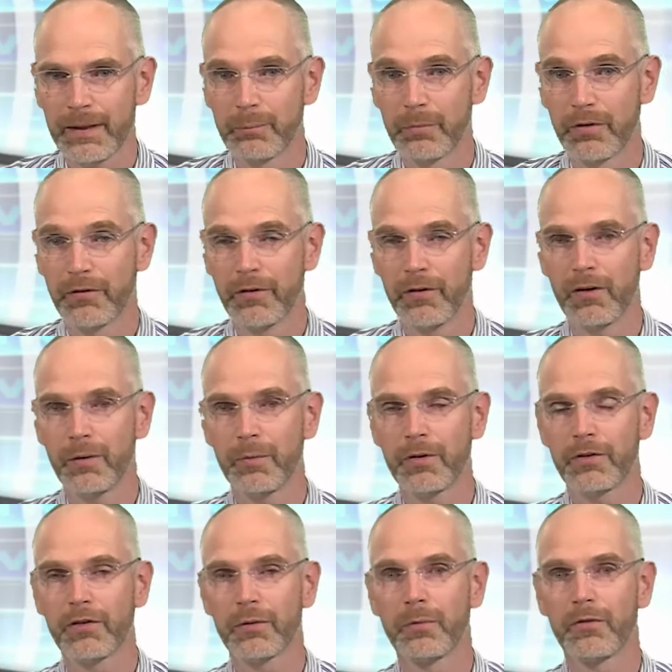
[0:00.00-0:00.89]

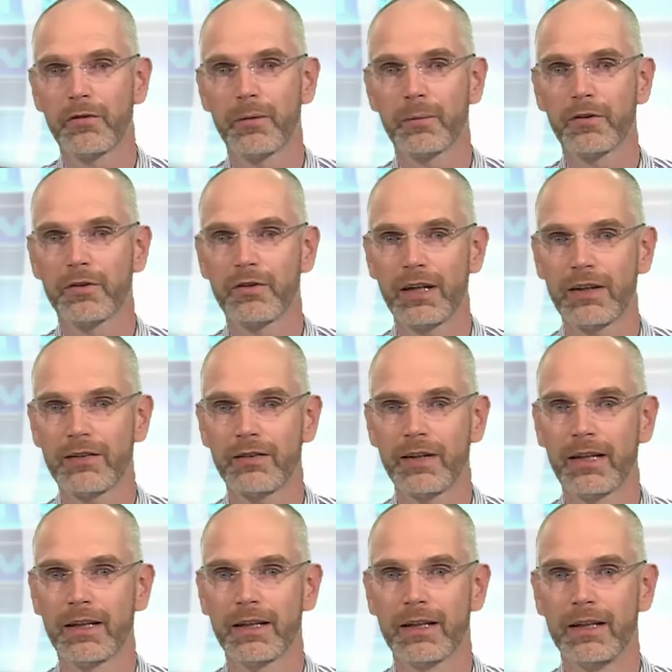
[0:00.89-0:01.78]
performance
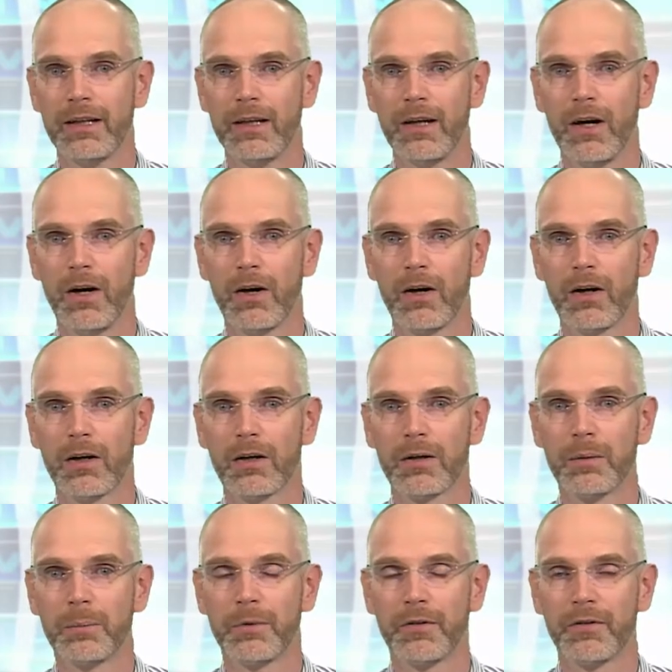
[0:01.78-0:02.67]
testing, or
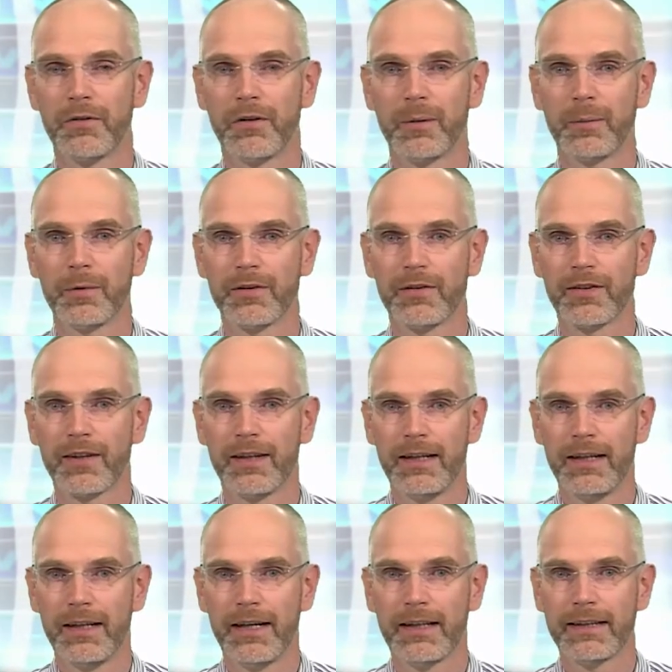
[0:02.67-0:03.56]
performance
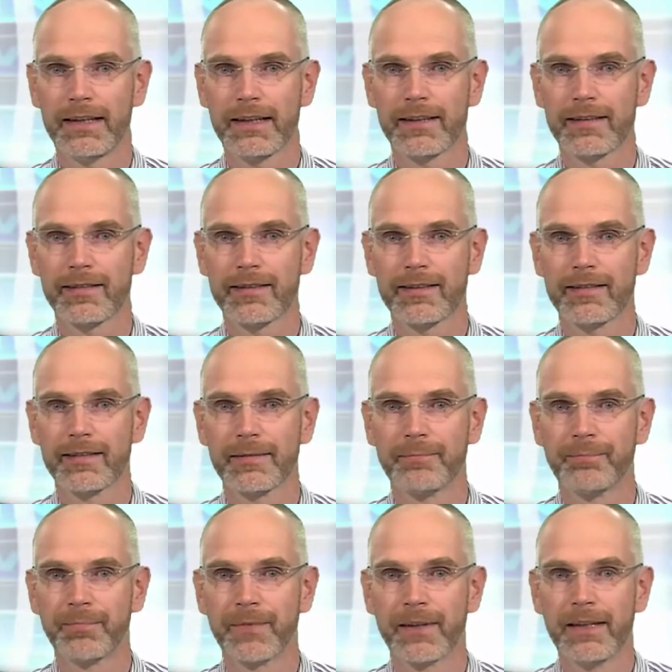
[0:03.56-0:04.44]
analysis.
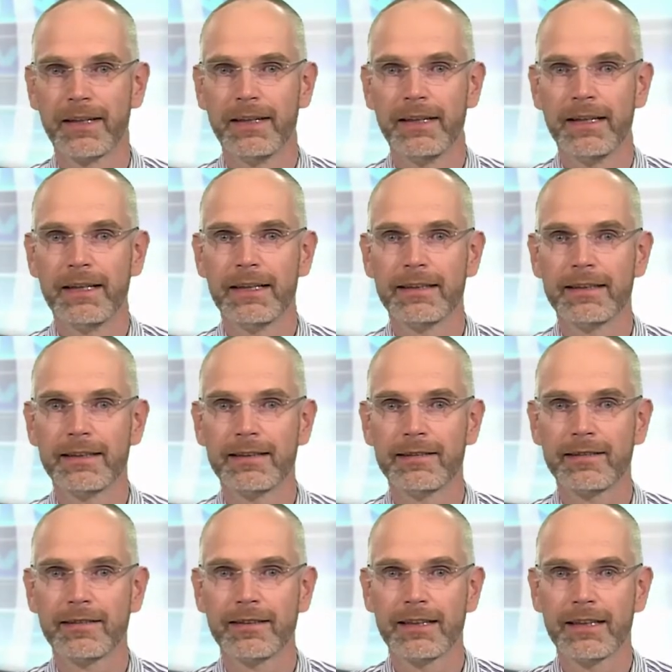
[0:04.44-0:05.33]
In
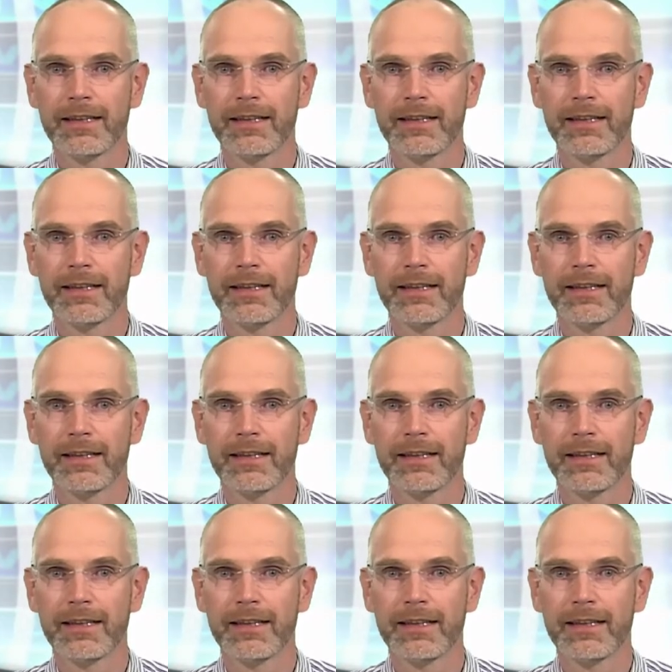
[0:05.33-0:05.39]
this